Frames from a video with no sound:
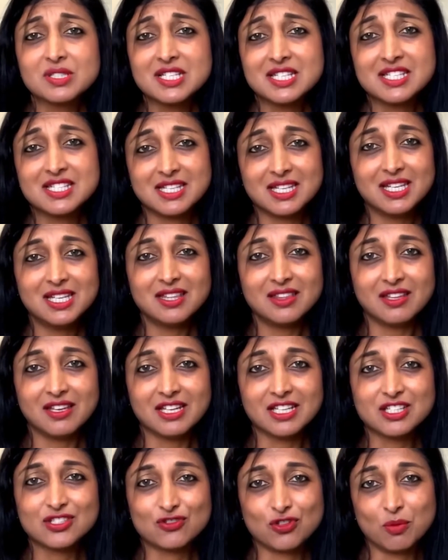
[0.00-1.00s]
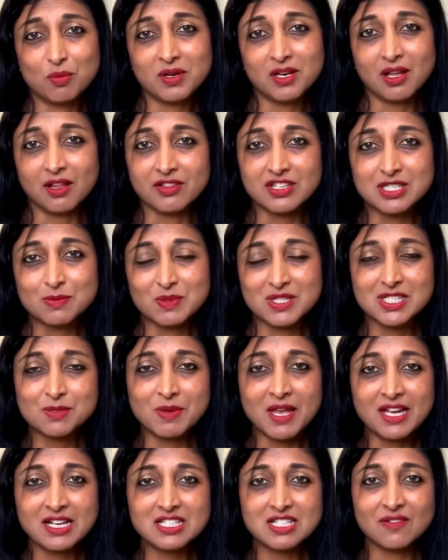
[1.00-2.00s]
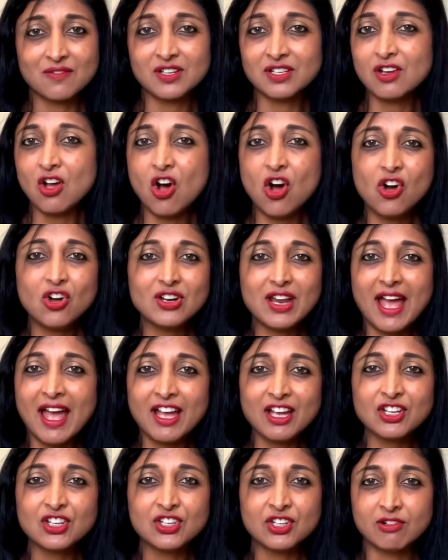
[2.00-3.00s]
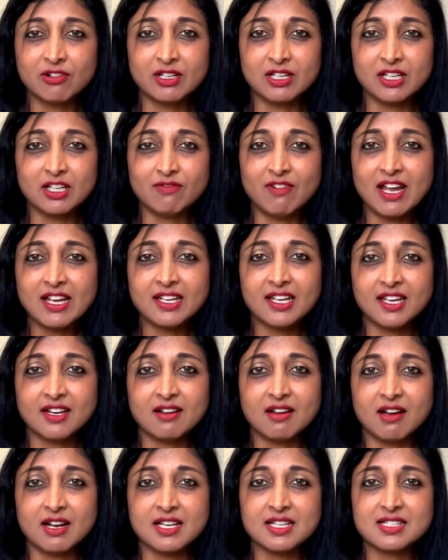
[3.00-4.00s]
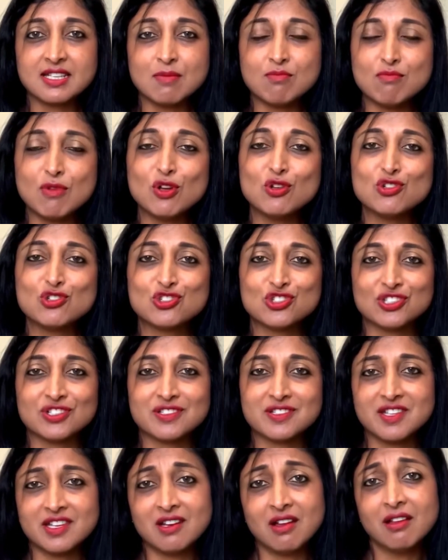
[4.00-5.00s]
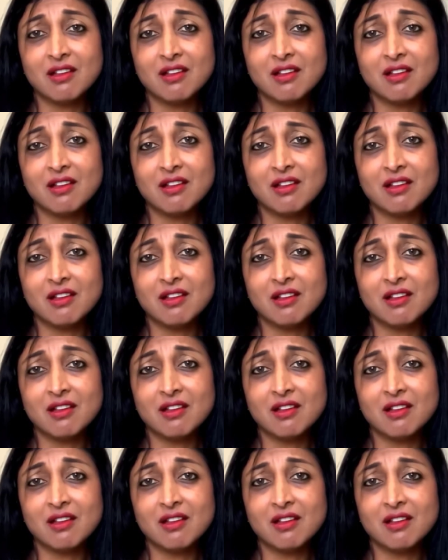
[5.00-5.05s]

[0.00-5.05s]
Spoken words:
to see things from another's perspective and can't accurately recognise emotions in